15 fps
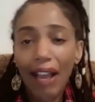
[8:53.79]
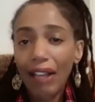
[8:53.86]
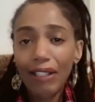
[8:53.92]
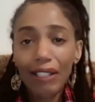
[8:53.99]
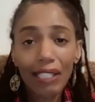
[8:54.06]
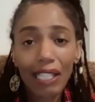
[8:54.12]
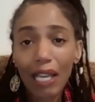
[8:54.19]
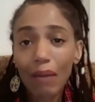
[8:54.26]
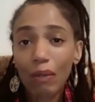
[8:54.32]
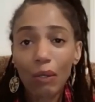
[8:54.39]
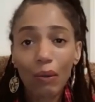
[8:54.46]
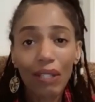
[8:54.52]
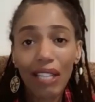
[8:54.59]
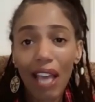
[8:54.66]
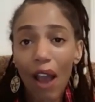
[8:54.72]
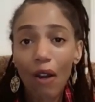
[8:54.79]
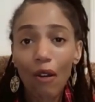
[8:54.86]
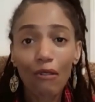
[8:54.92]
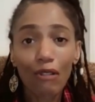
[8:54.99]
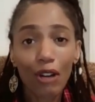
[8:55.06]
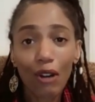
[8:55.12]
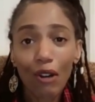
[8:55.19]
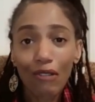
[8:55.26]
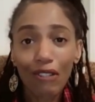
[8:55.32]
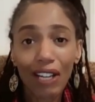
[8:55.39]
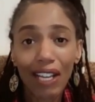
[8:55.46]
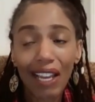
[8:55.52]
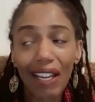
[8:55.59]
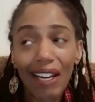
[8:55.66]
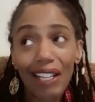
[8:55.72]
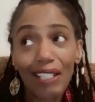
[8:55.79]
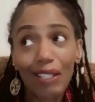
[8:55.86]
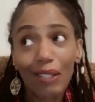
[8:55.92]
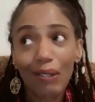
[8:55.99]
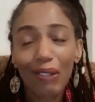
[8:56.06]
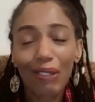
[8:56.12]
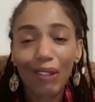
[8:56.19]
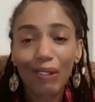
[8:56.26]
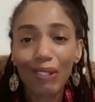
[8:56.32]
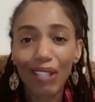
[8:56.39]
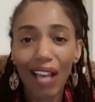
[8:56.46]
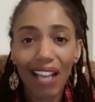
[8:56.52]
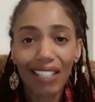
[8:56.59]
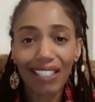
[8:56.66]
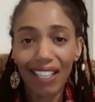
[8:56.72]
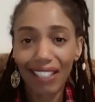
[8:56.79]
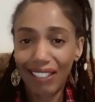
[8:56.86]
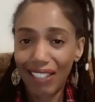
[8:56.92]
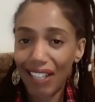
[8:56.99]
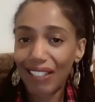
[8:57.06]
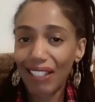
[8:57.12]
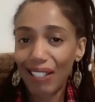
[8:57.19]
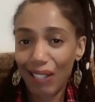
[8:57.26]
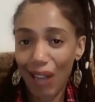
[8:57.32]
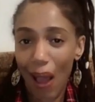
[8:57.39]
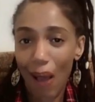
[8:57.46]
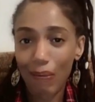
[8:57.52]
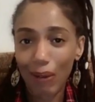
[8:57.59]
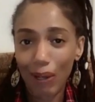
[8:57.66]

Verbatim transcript: And you just keep doing that over and over again until those thoughts just stop.